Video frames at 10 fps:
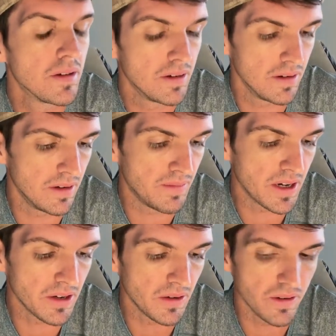Oh,
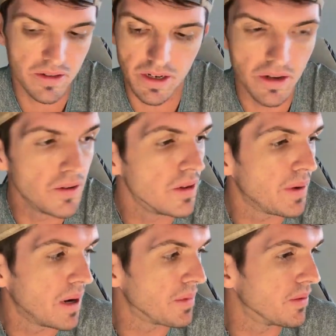my goal is to own the
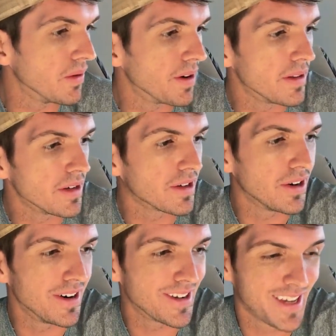pop report on these
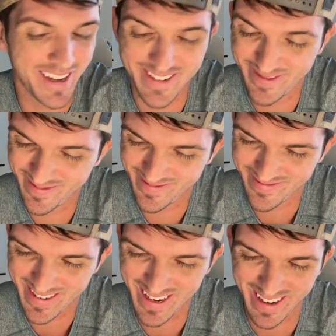cards.
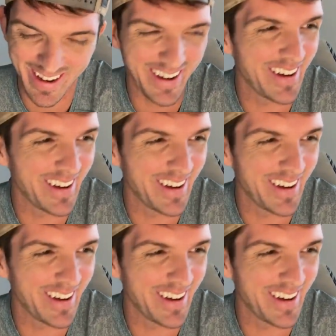My